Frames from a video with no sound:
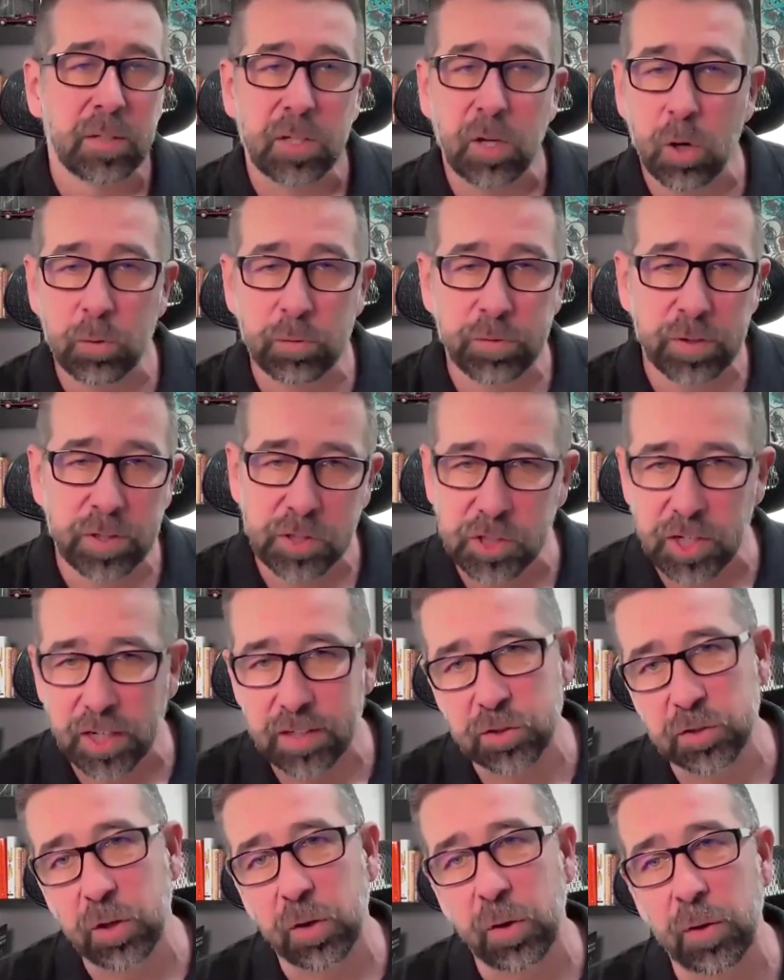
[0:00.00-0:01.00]
COVID
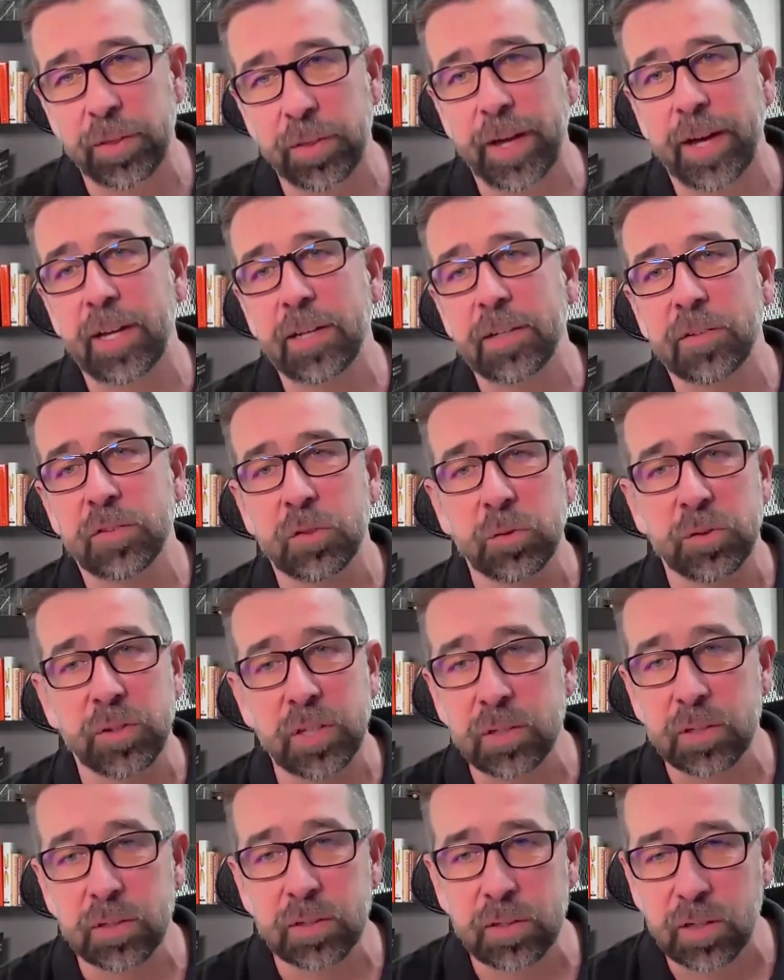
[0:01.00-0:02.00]
changed all that. So
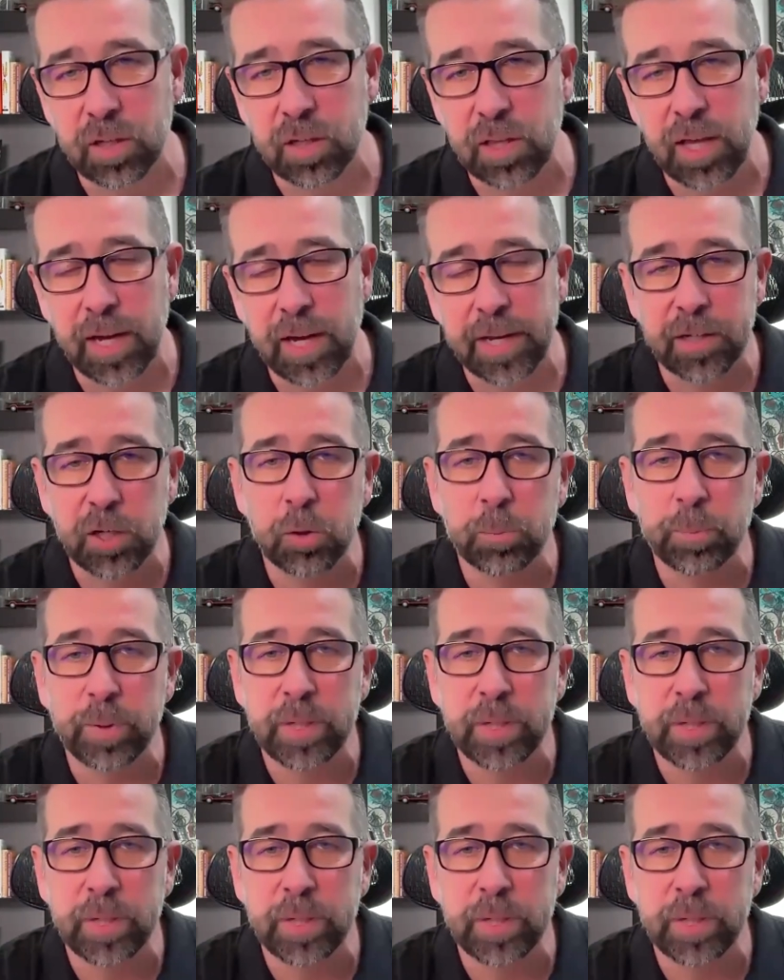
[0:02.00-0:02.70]
then Kaleido